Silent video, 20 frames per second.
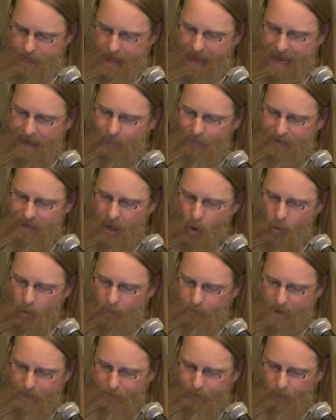How do we know
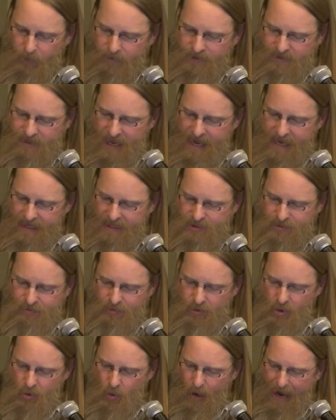what people are saying is
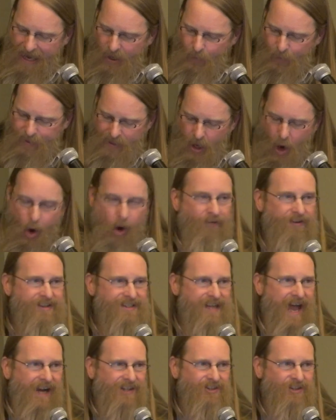true? How do we know if
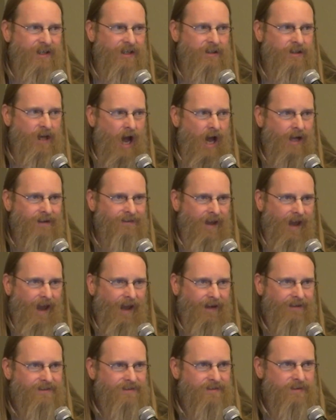it's actually in
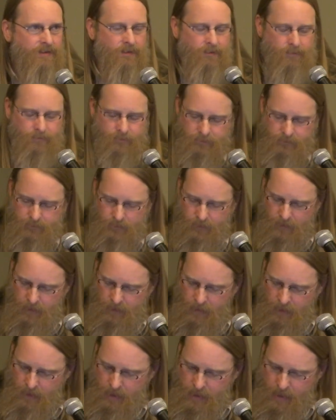context?
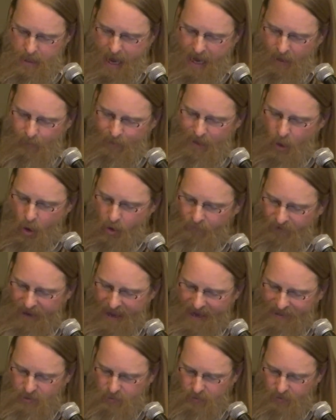How do we know if an
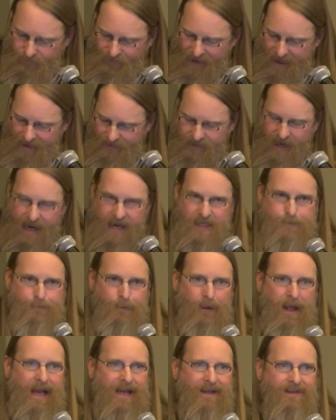actual event takes
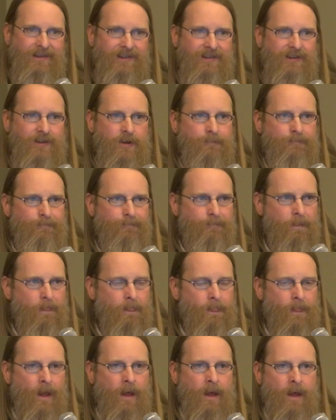place?
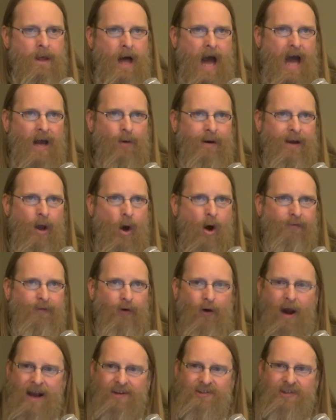How do we know if
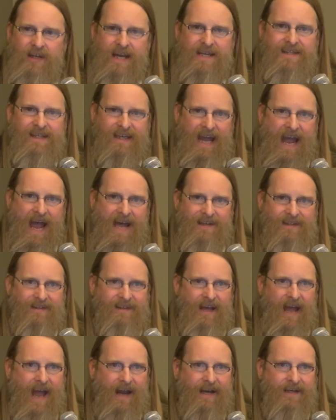there actually is a gas
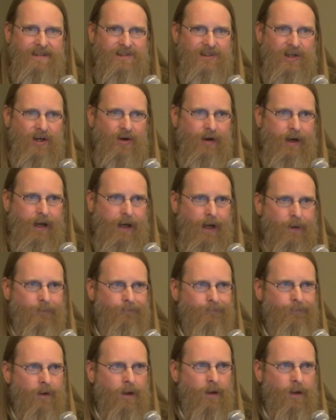attack in Syria?